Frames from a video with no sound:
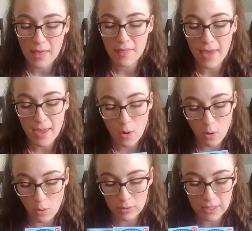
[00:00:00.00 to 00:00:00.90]
they
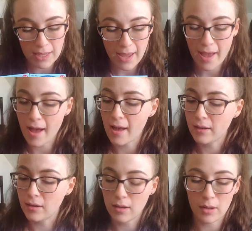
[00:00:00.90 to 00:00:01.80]
only
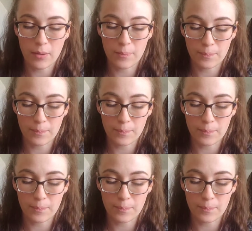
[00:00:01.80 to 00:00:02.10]
had, I